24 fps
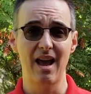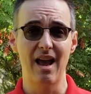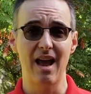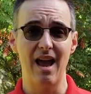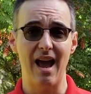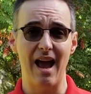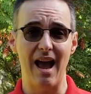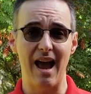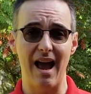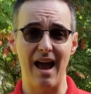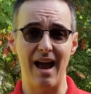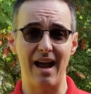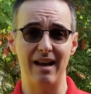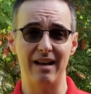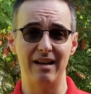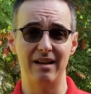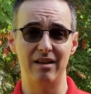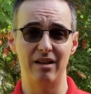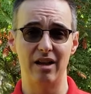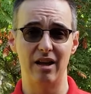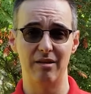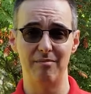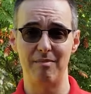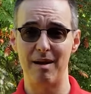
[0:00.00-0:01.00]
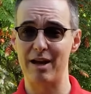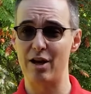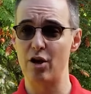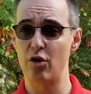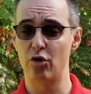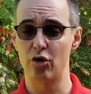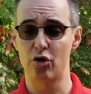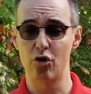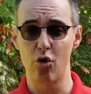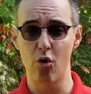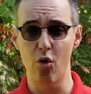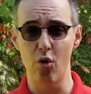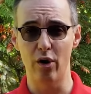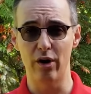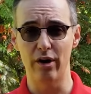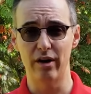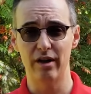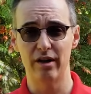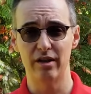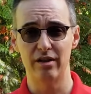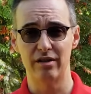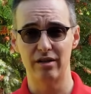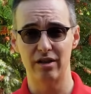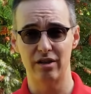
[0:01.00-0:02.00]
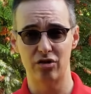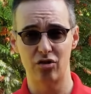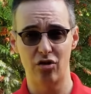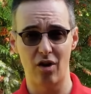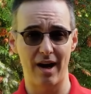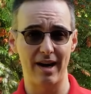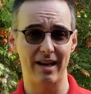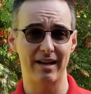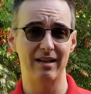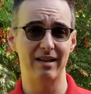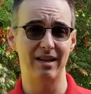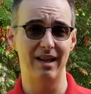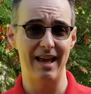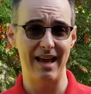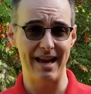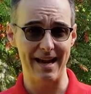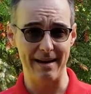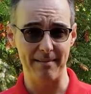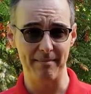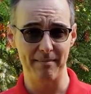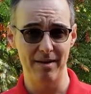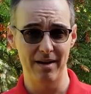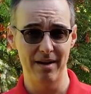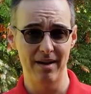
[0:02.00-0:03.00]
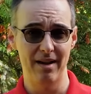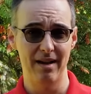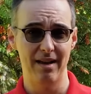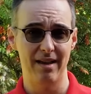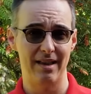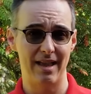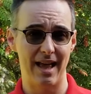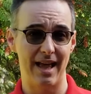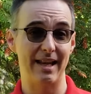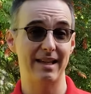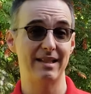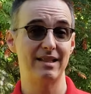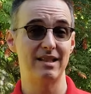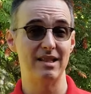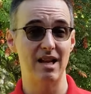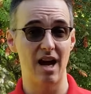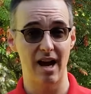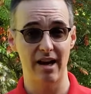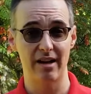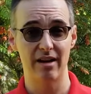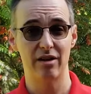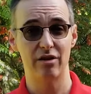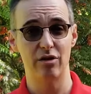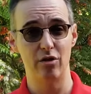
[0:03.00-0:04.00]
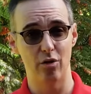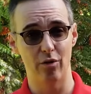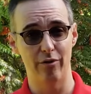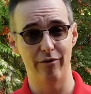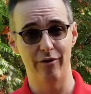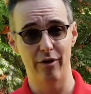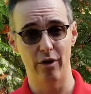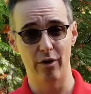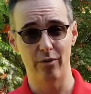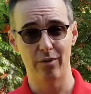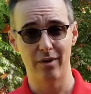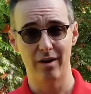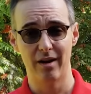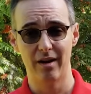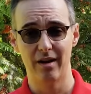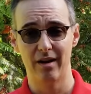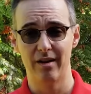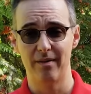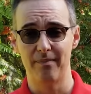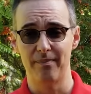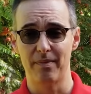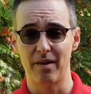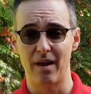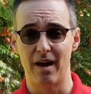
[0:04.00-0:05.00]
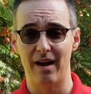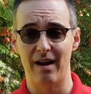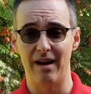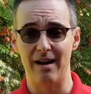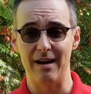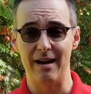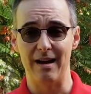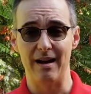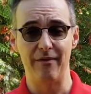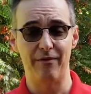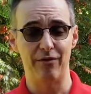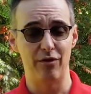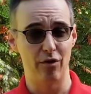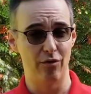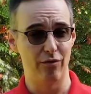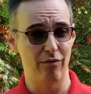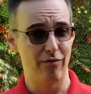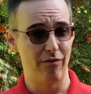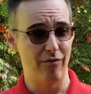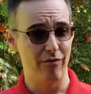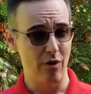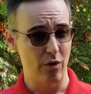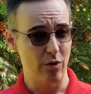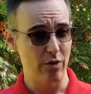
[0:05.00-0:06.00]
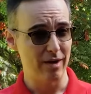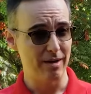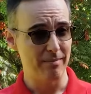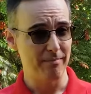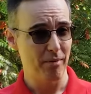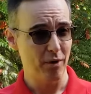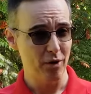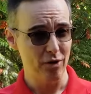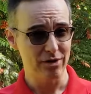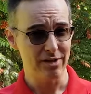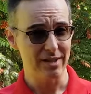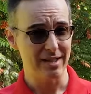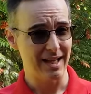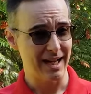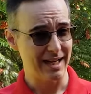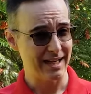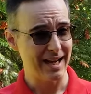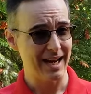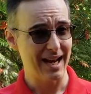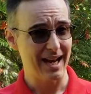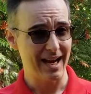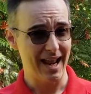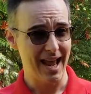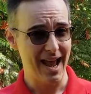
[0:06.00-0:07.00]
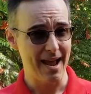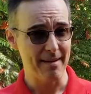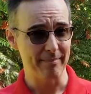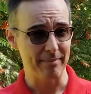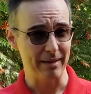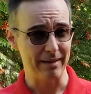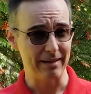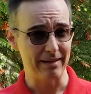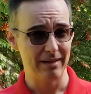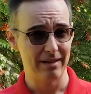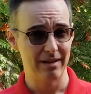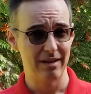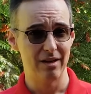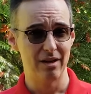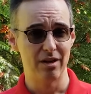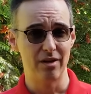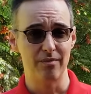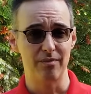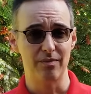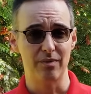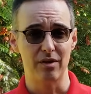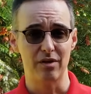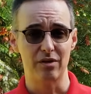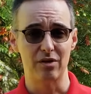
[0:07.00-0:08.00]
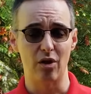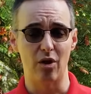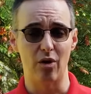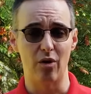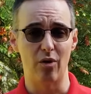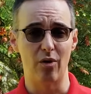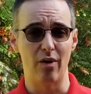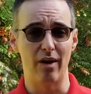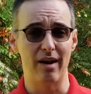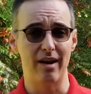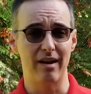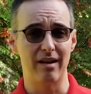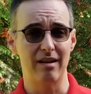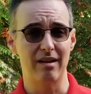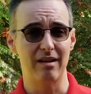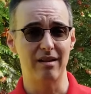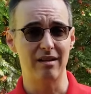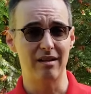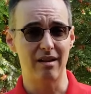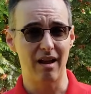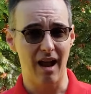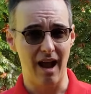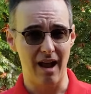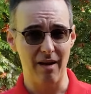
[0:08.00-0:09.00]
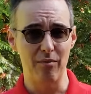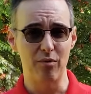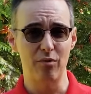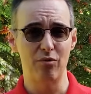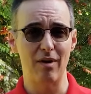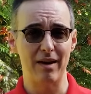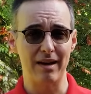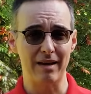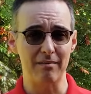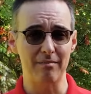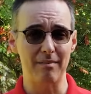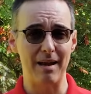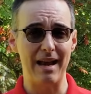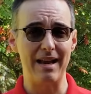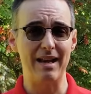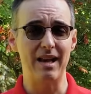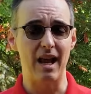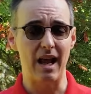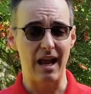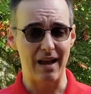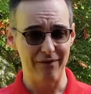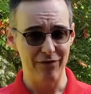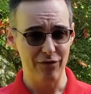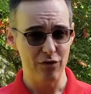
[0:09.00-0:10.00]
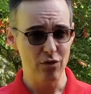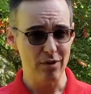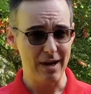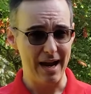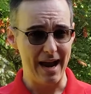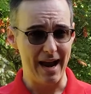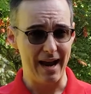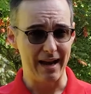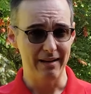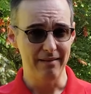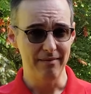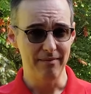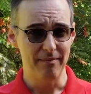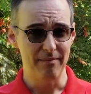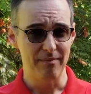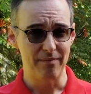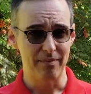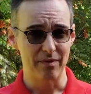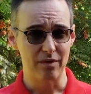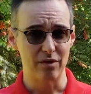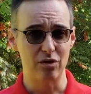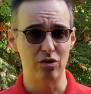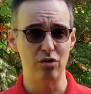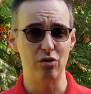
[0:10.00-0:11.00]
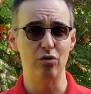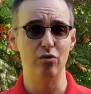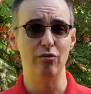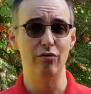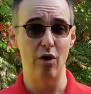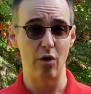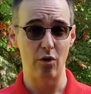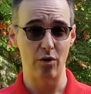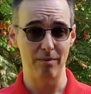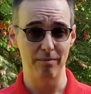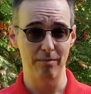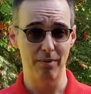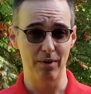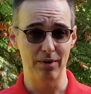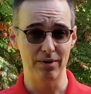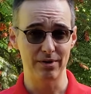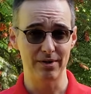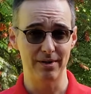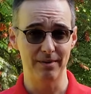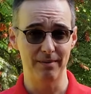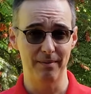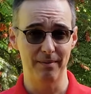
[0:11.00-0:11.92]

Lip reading: and they may go to court to try to claim that it's not your vote. If you're voted in person, that can't happen. So I would recommend, if you can, to vote in person.